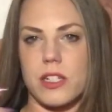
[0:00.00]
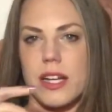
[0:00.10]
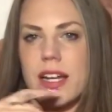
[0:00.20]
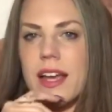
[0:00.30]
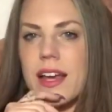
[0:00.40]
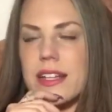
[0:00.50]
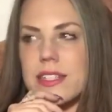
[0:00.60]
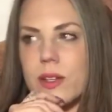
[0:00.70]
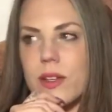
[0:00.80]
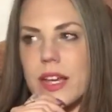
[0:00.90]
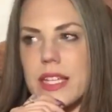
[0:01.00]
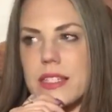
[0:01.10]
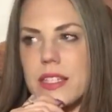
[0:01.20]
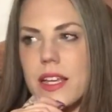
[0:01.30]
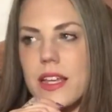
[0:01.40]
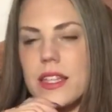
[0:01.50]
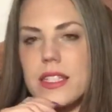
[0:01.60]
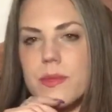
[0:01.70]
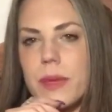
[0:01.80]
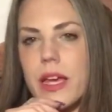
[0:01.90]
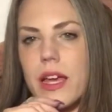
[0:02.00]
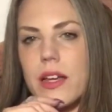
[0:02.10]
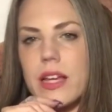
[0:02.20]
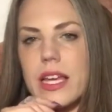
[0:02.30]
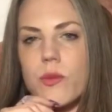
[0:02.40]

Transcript: And I got to tell you guys, this man